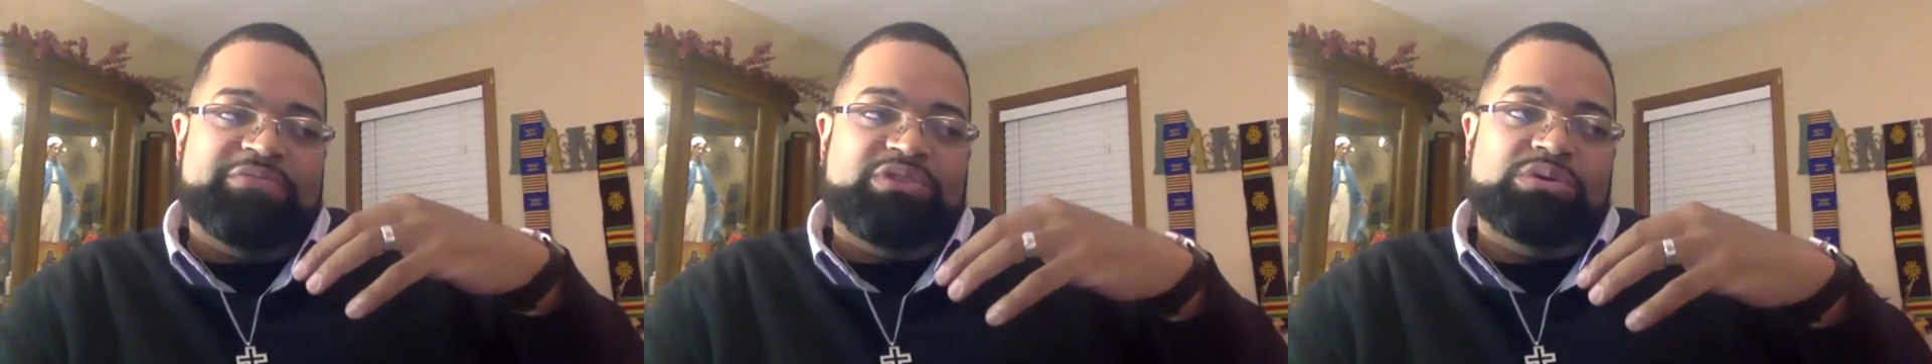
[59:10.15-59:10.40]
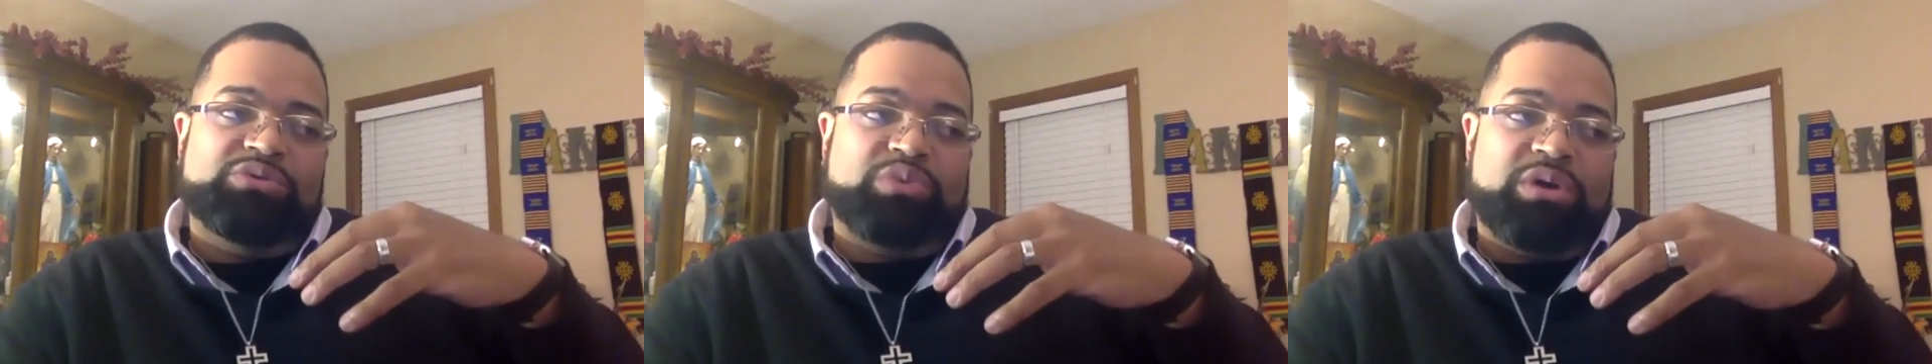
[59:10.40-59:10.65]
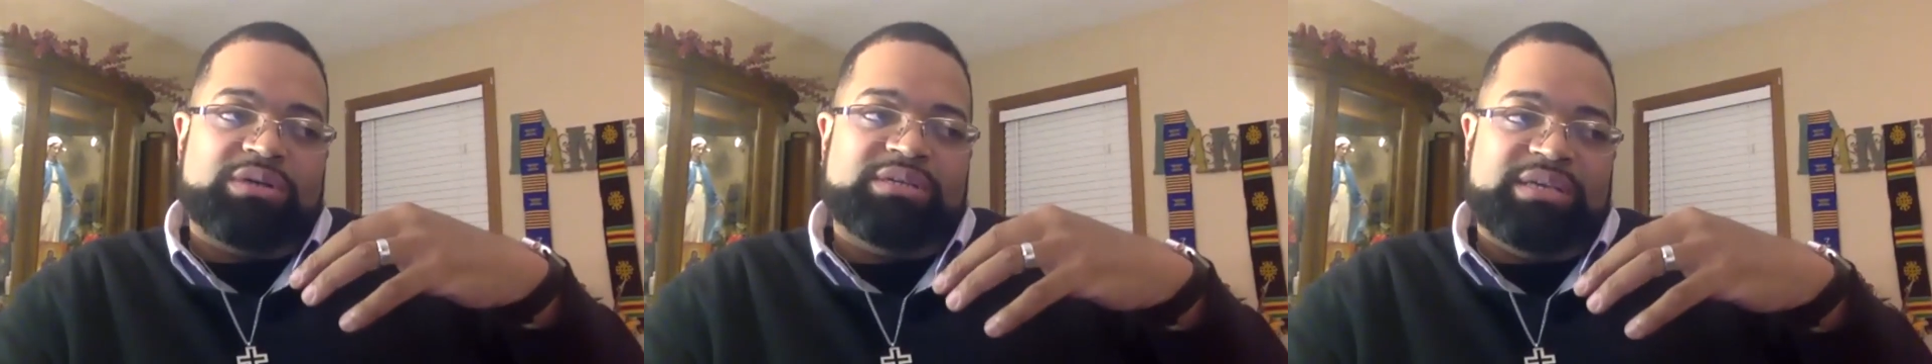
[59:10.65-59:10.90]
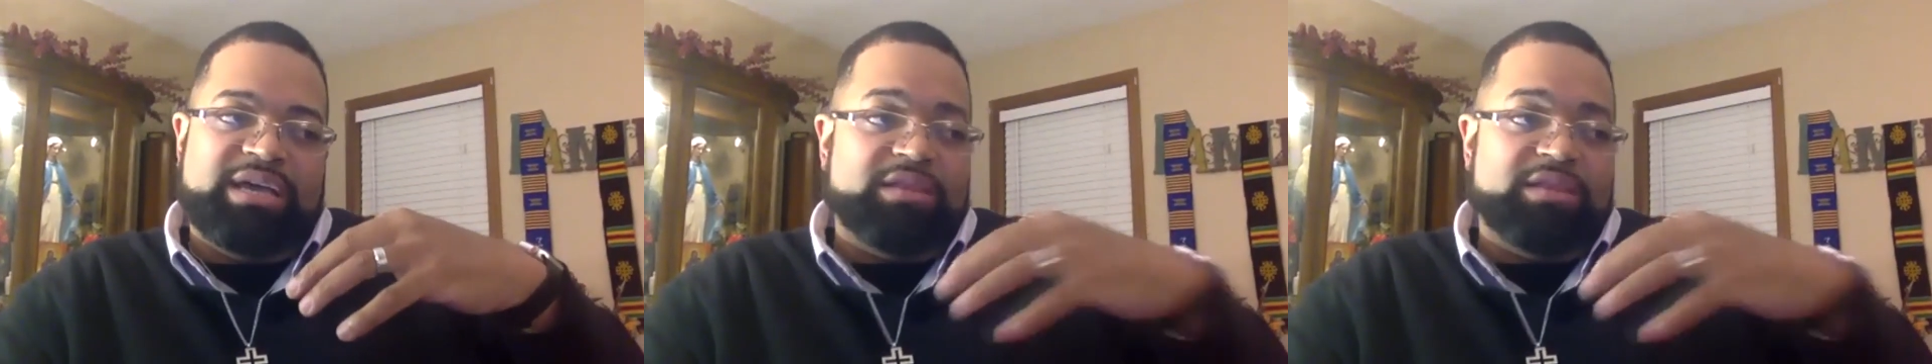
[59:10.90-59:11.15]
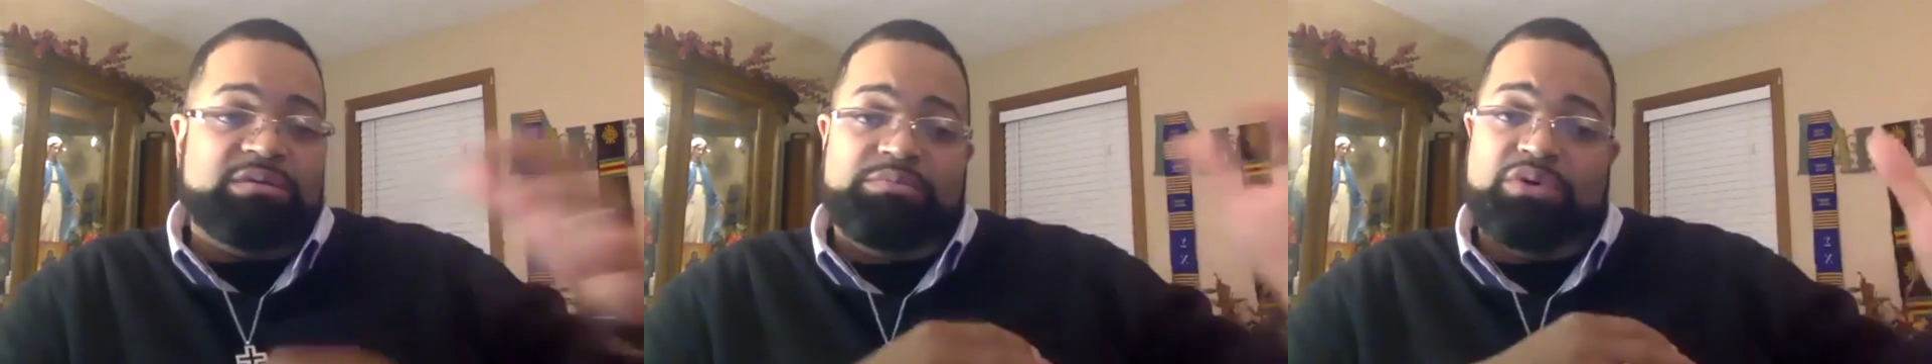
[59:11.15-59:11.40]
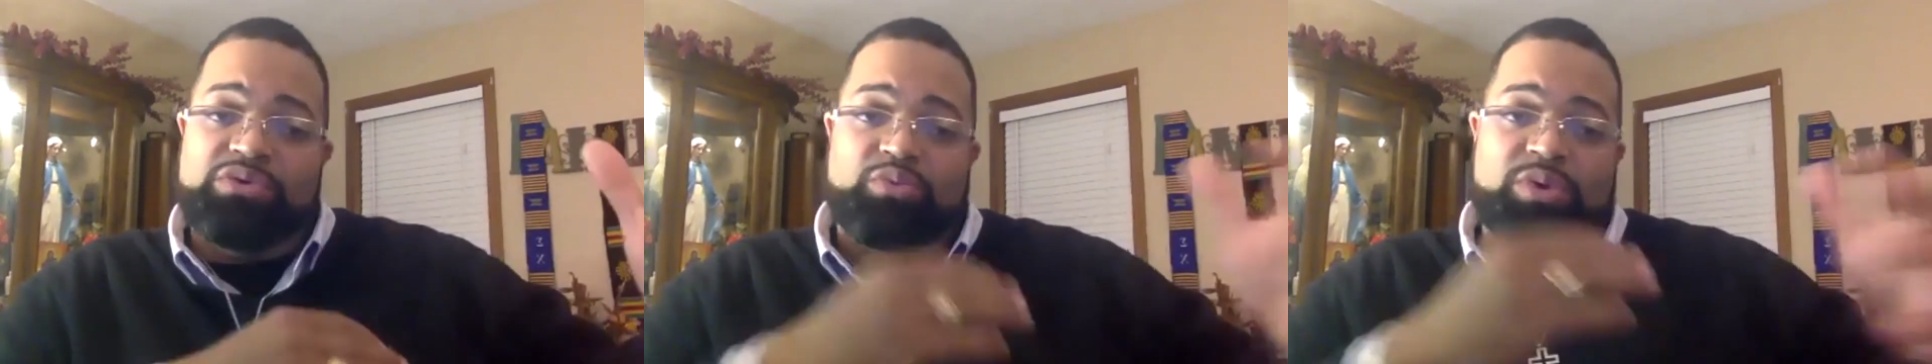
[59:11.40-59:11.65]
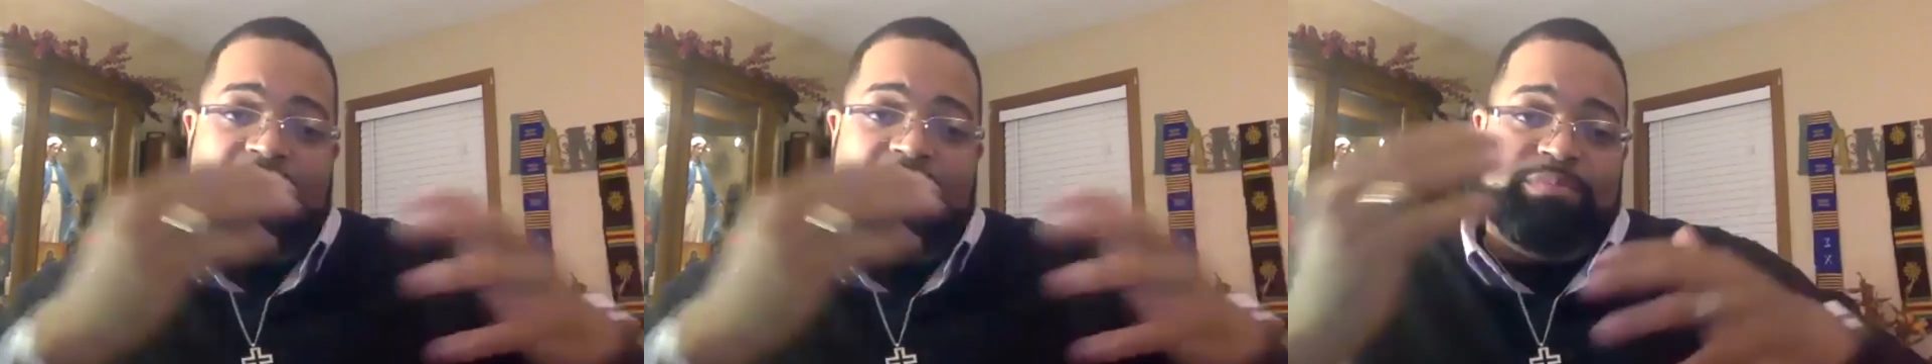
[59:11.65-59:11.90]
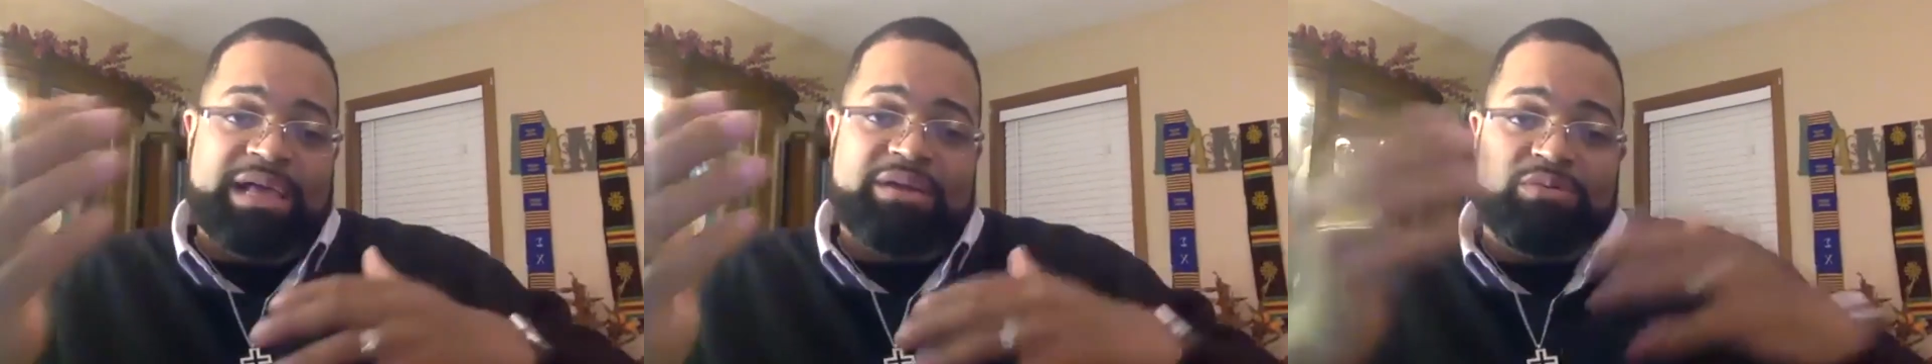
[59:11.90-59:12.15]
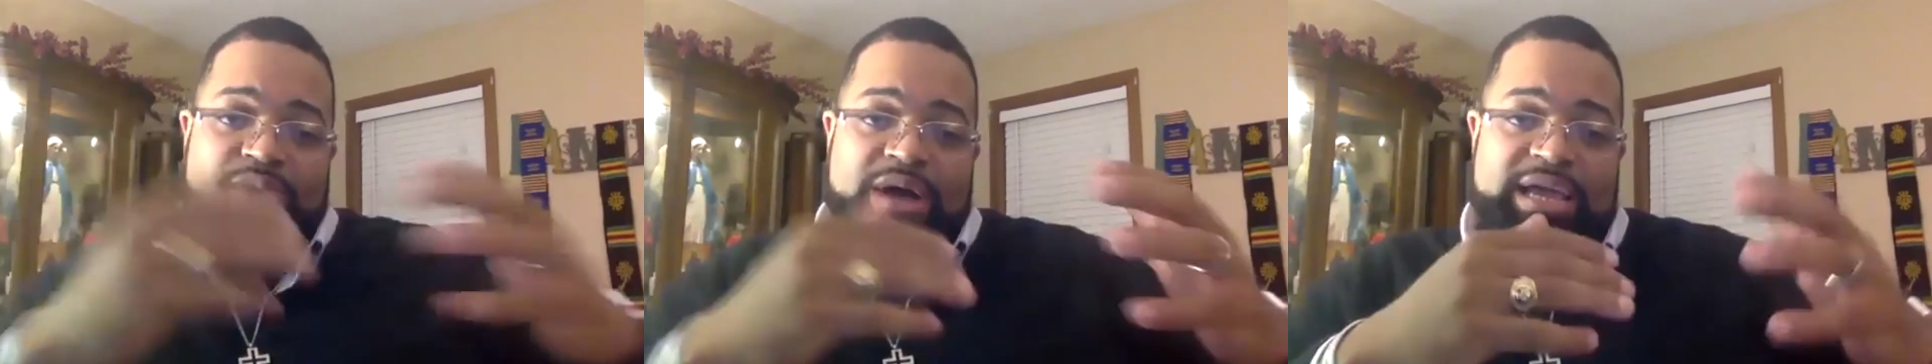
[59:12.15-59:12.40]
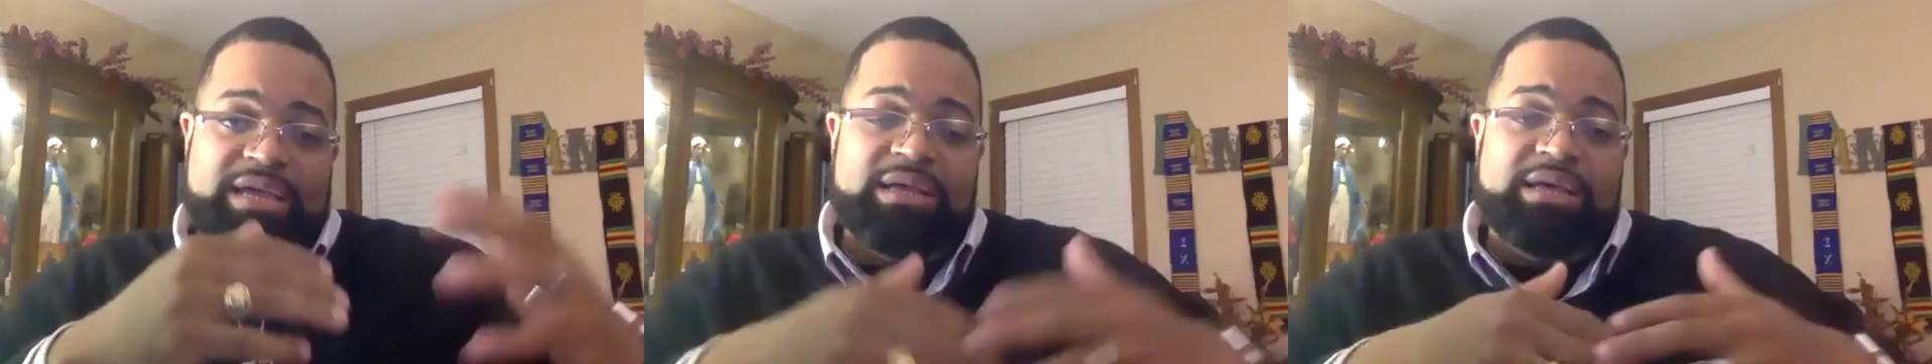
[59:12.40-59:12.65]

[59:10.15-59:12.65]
to do is work together, both white, Black, white,